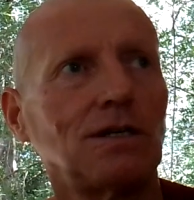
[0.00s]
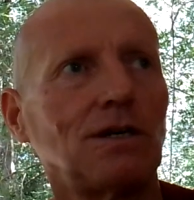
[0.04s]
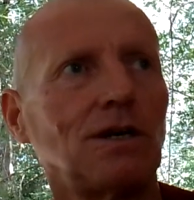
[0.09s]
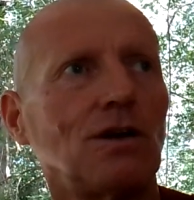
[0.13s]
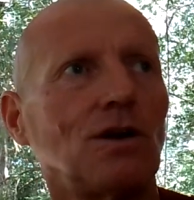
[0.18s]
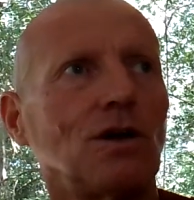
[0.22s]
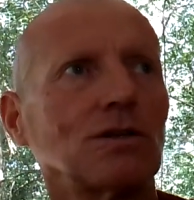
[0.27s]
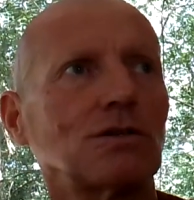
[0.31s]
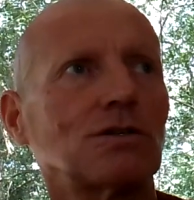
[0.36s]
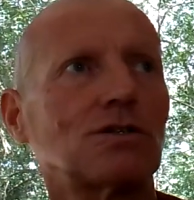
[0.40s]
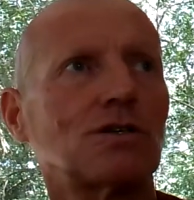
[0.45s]

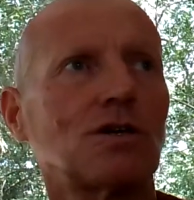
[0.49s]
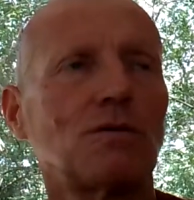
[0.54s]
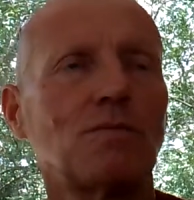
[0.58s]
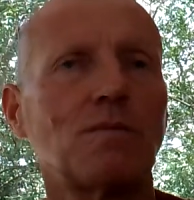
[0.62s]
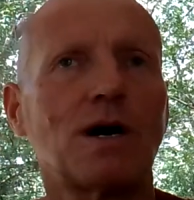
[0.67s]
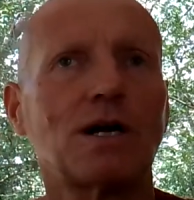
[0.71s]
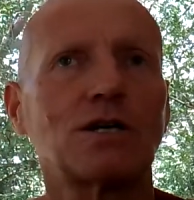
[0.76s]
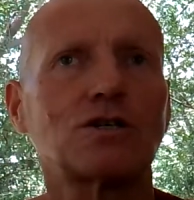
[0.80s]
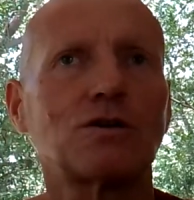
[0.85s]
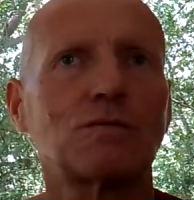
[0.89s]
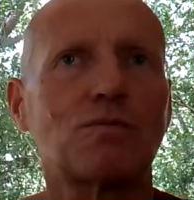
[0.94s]
Not so
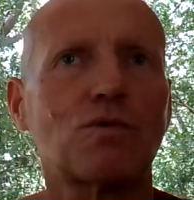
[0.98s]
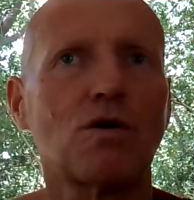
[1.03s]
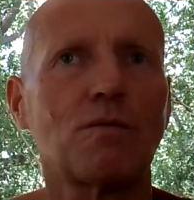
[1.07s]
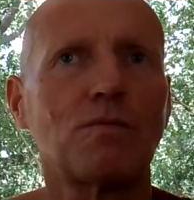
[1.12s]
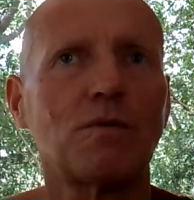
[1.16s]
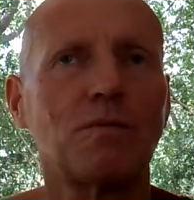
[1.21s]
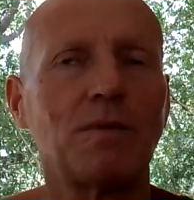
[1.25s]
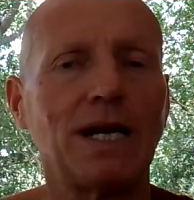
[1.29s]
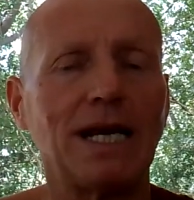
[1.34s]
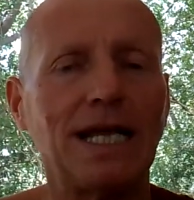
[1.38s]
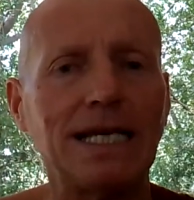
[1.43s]
much a
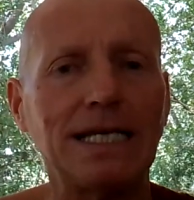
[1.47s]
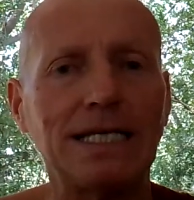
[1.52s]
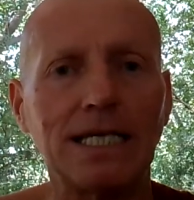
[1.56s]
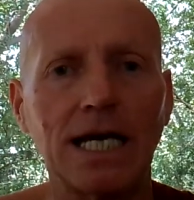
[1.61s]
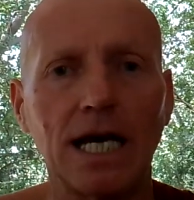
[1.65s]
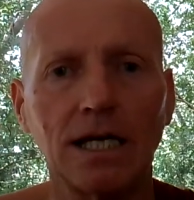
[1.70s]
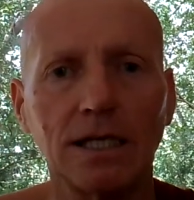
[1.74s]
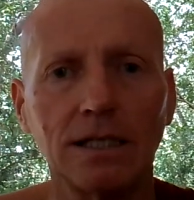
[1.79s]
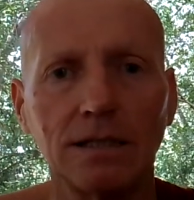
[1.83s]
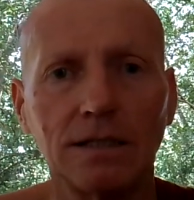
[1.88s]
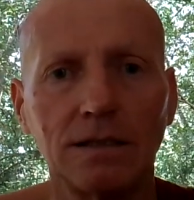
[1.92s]
problem in
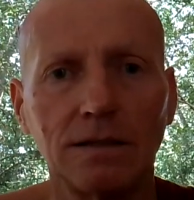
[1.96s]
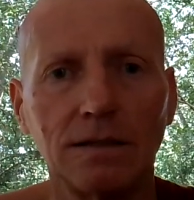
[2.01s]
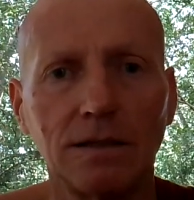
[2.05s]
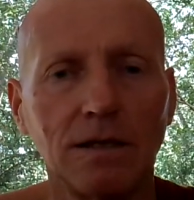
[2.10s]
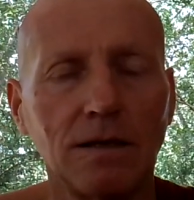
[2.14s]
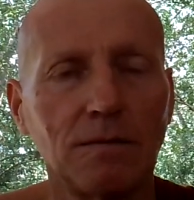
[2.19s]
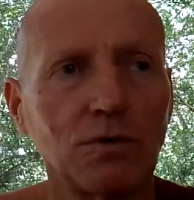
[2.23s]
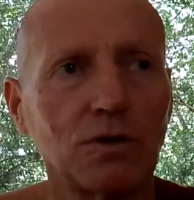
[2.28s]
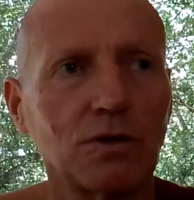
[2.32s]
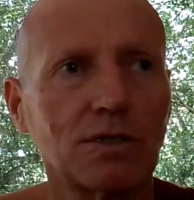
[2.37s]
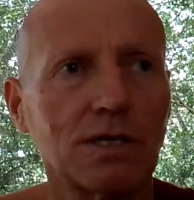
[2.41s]
India,
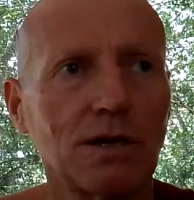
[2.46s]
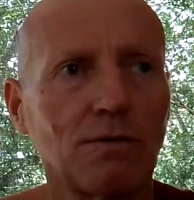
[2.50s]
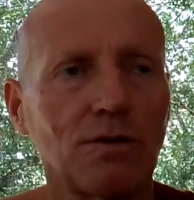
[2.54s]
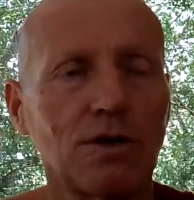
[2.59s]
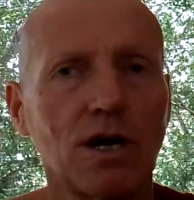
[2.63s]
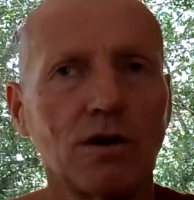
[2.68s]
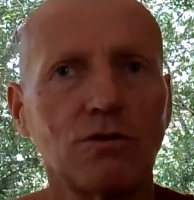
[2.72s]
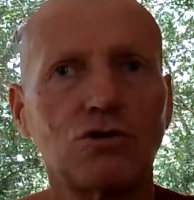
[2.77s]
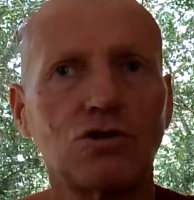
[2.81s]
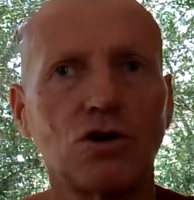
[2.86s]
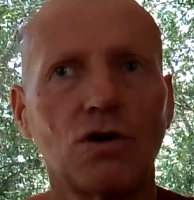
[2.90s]
because there were
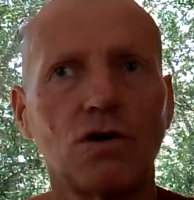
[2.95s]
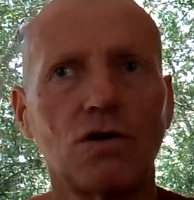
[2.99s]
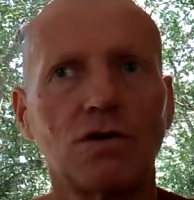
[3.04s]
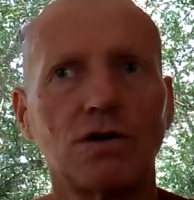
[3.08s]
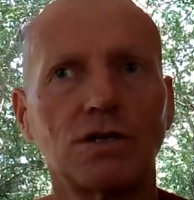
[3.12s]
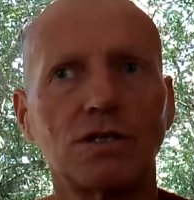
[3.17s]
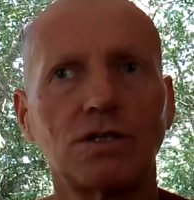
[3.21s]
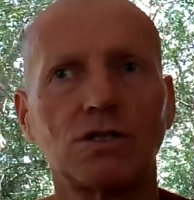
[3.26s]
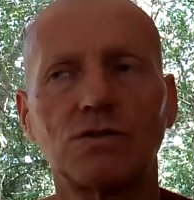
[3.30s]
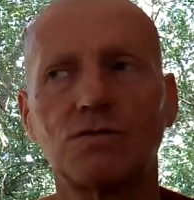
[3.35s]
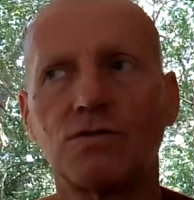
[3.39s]
no
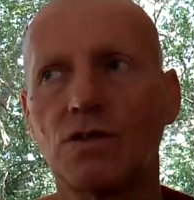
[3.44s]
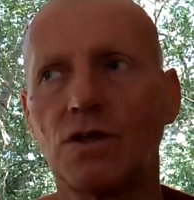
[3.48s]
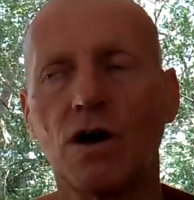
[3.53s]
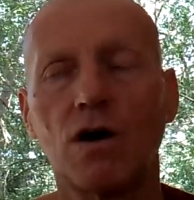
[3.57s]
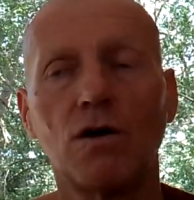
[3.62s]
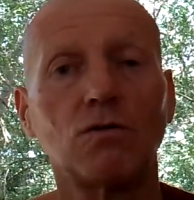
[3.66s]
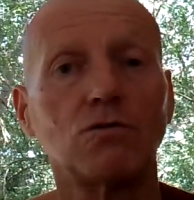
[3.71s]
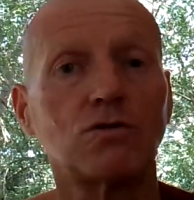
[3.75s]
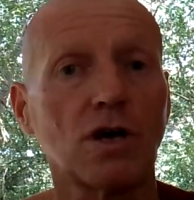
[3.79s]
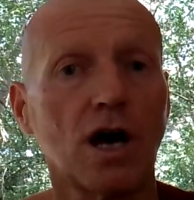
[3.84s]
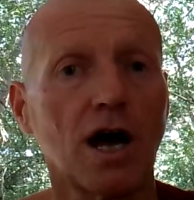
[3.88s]
tourists for the
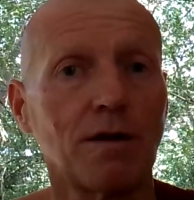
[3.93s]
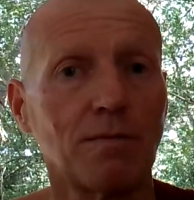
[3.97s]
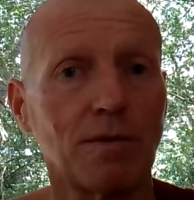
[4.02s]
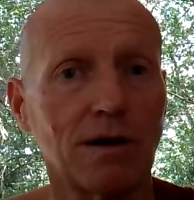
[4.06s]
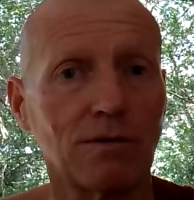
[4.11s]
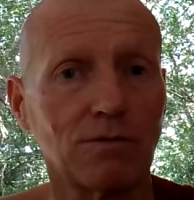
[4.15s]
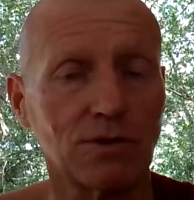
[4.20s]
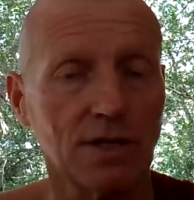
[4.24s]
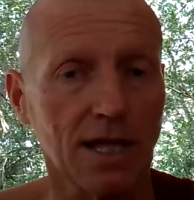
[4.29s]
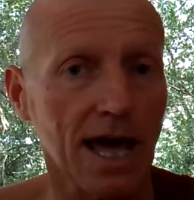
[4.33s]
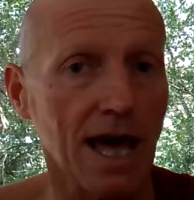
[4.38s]
whole time
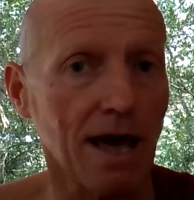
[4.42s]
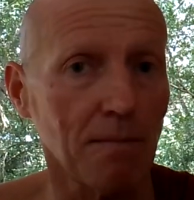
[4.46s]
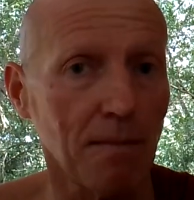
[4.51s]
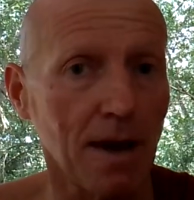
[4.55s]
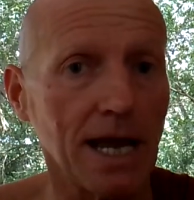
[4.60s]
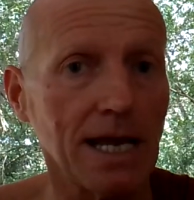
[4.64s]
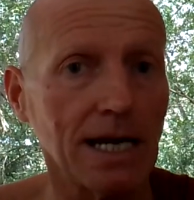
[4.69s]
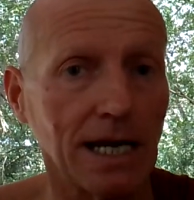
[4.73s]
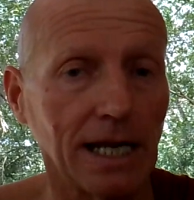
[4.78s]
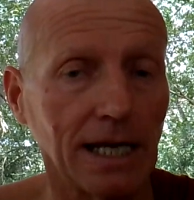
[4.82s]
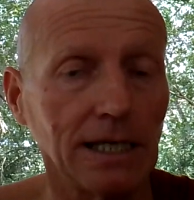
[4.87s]
I was there,
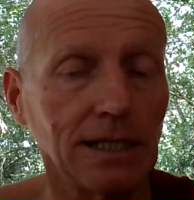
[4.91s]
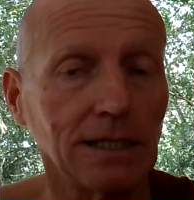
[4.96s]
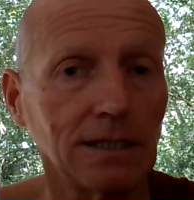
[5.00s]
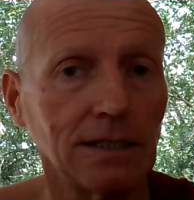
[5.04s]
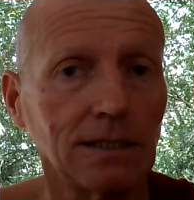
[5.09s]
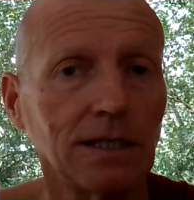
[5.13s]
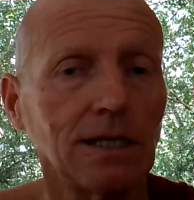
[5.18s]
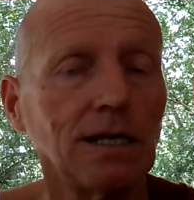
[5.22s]
mainly.